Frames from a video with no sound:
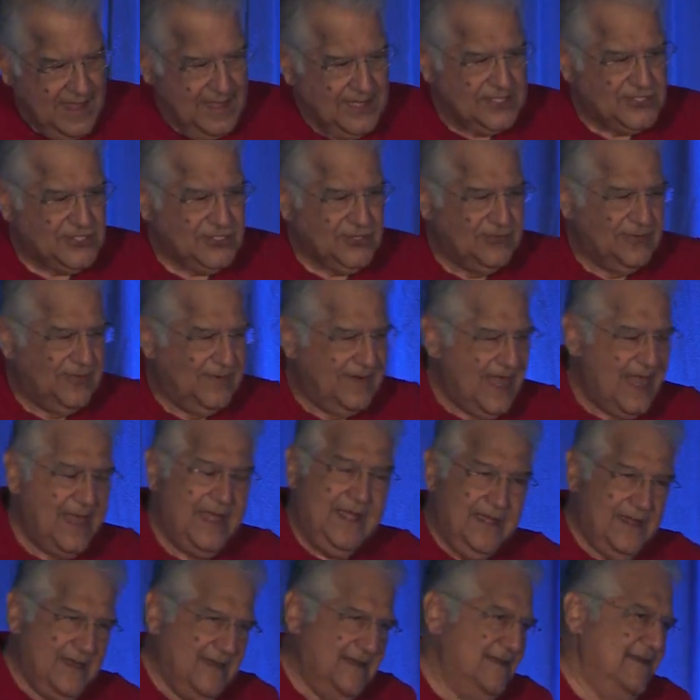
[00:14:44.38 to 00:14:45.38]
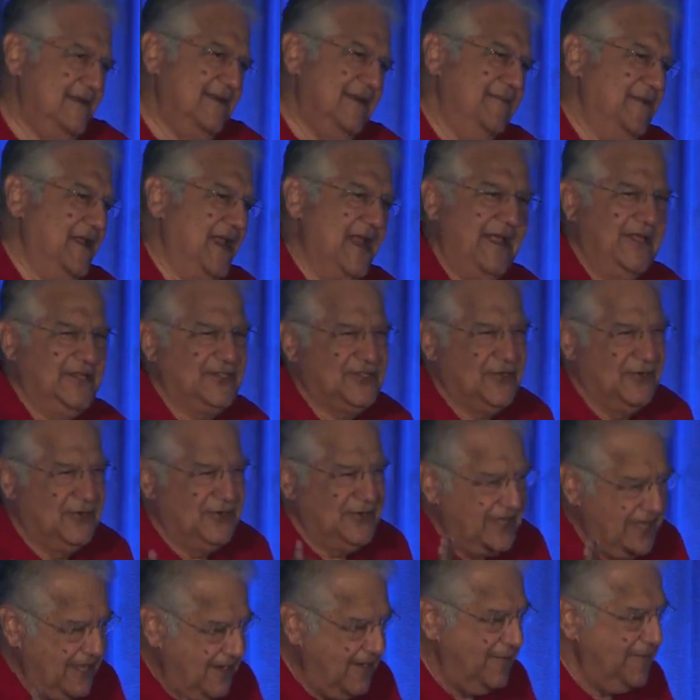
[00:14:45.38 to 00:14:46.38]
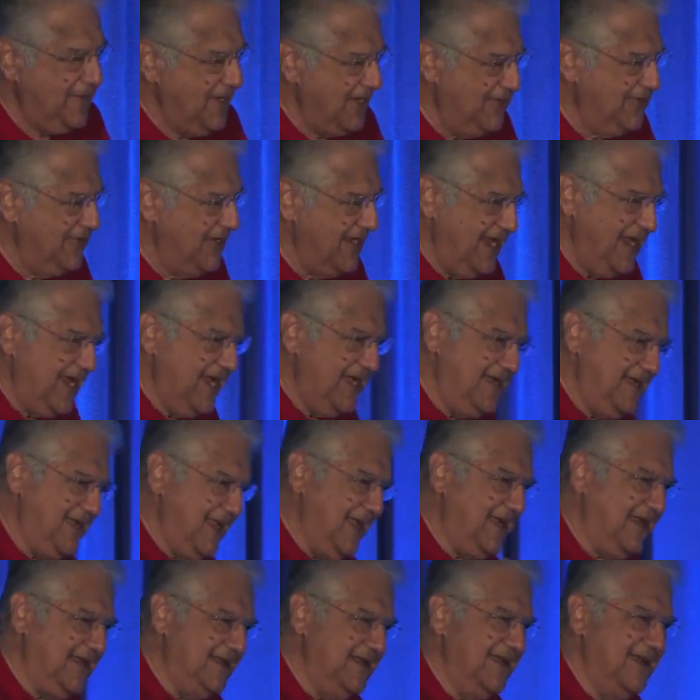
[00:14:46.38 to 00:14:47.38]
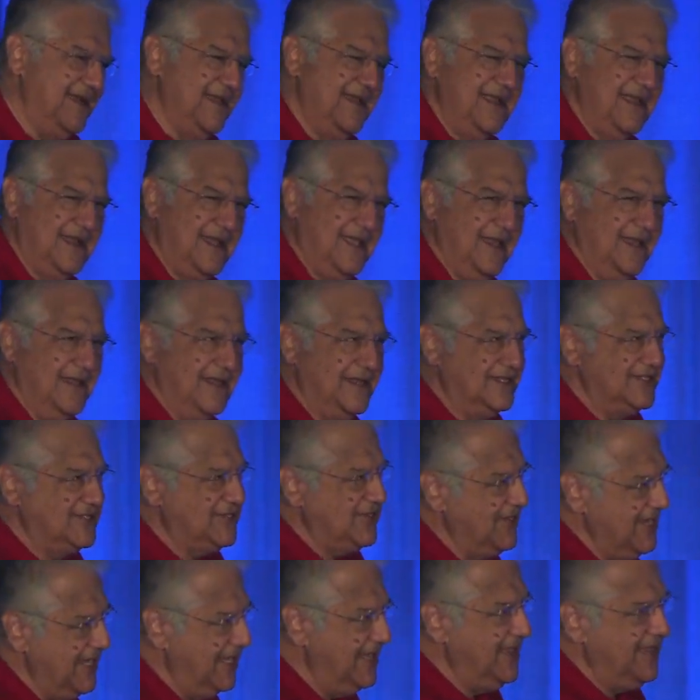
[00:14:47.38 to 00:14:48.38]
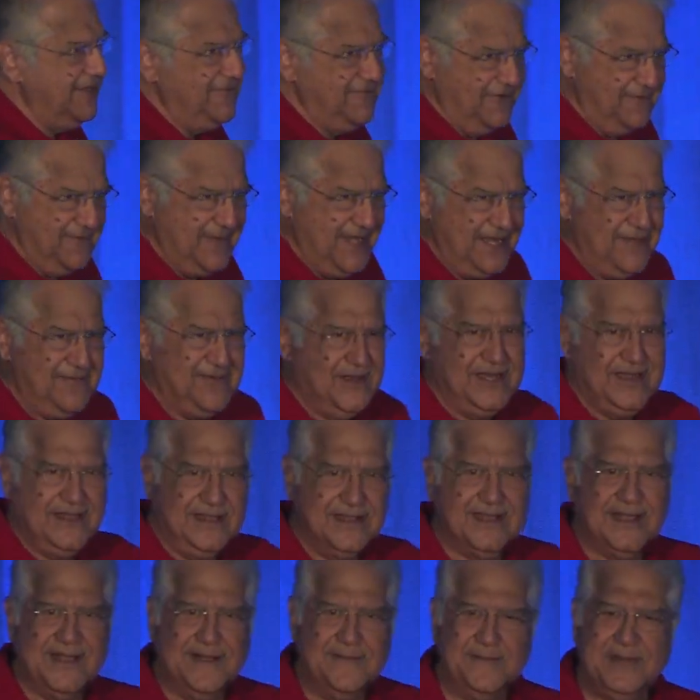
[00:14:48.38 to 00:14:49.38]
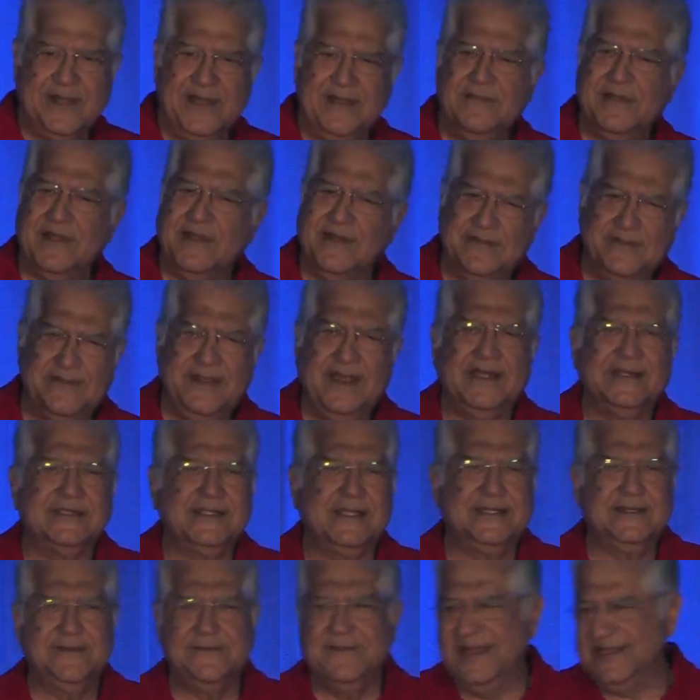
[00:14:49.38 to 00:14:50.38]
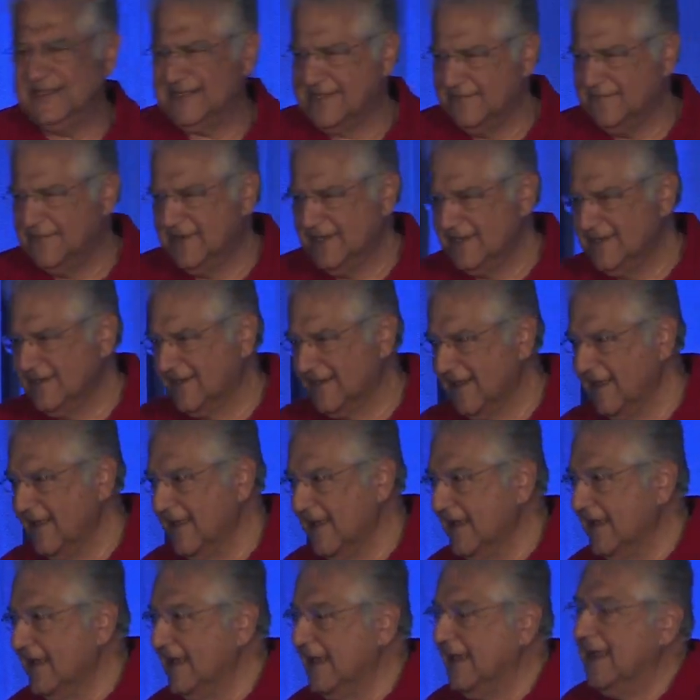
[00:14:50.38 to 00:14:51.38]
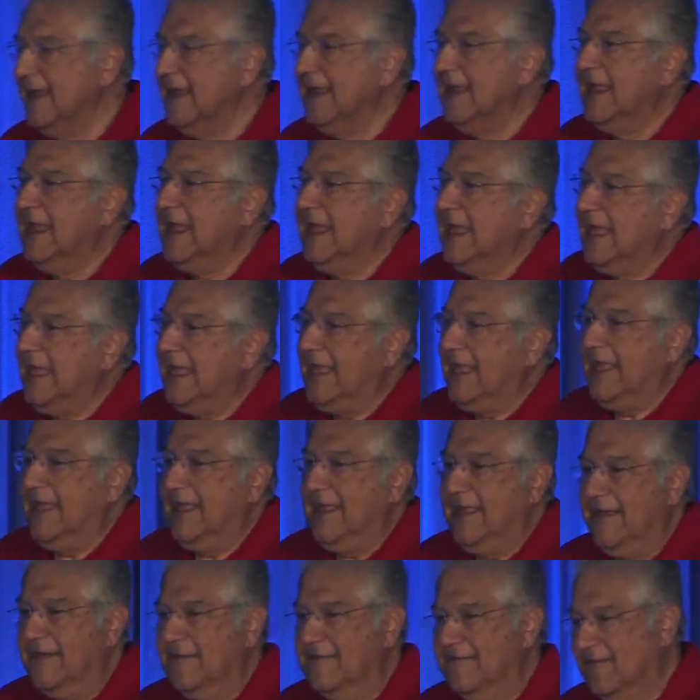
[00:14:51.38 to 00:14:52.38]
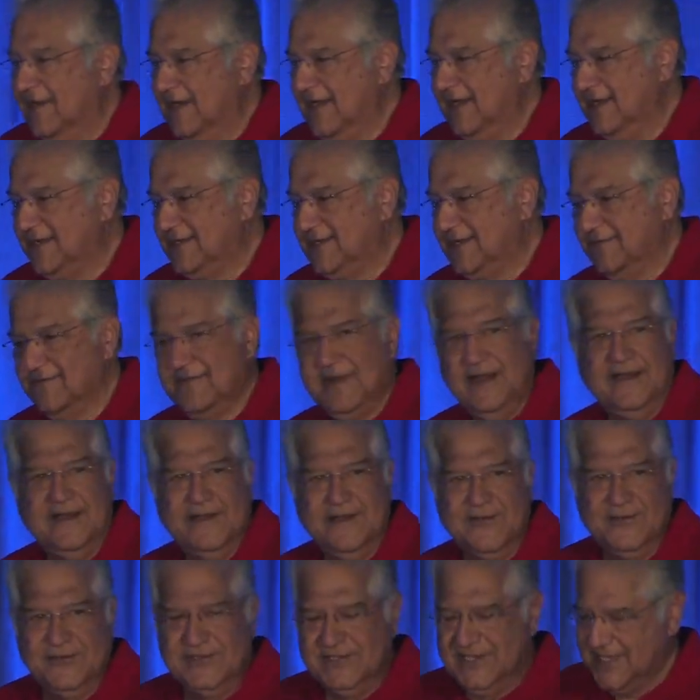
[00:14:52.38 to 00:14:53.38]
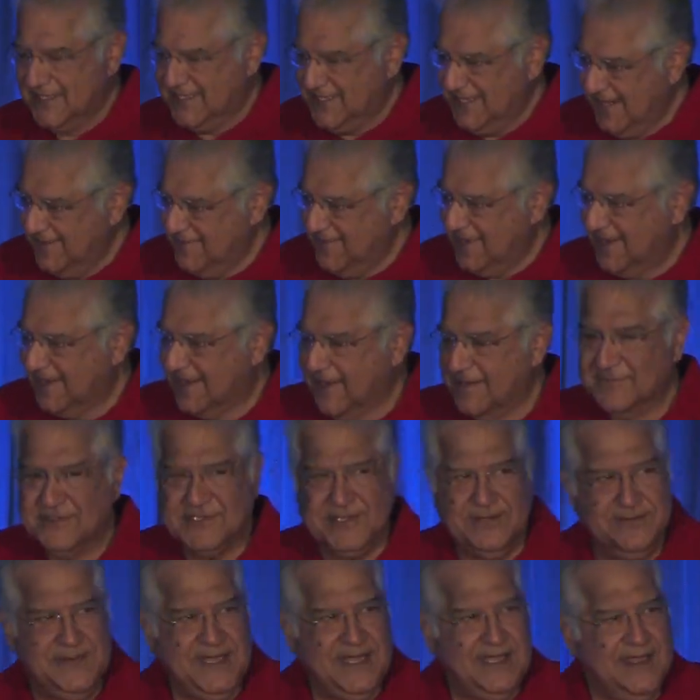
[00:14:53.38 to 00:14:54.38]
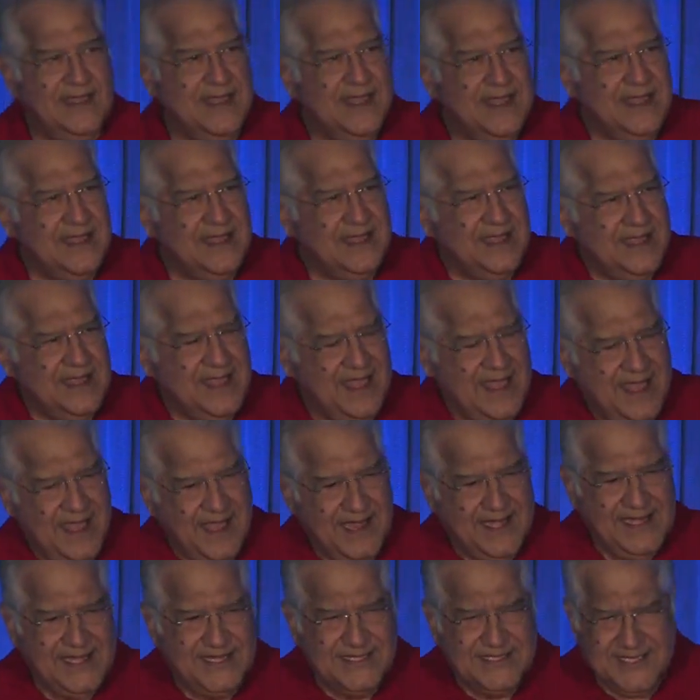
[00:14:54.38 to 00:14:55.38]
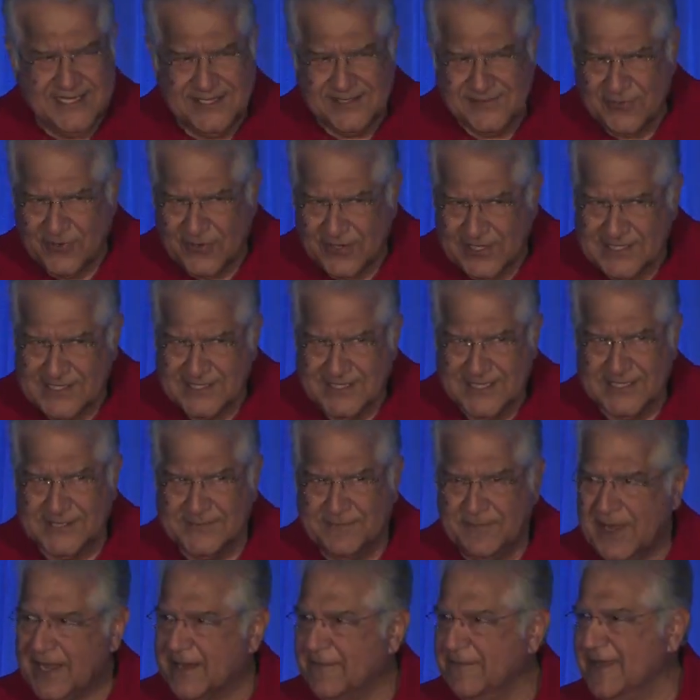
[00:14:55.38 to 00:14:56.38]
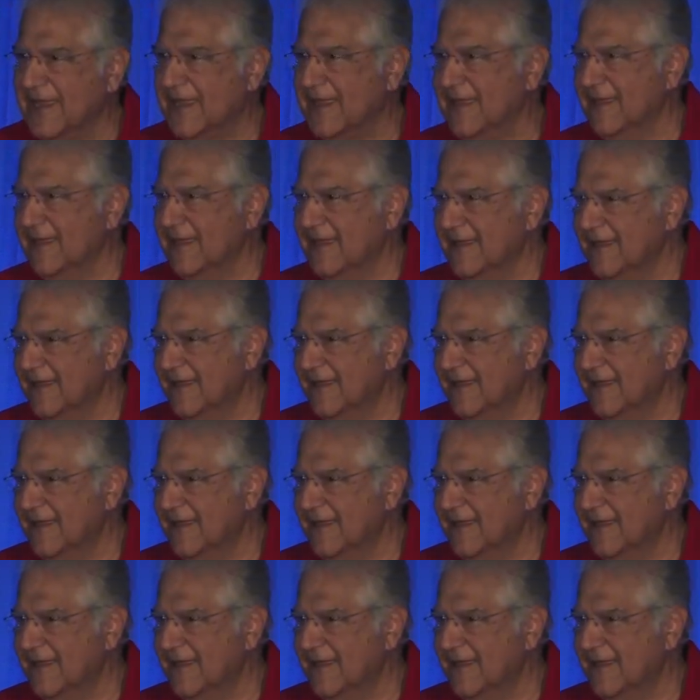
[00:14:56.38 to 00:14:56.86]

So, and I mean, I used to do that on my own. I hadn't taken clearance or anything from anyone in the company because we had such a massive budget. One day, Shiv Nadar, who's the chairman, comes to me and he says, what's this picnic? Eh?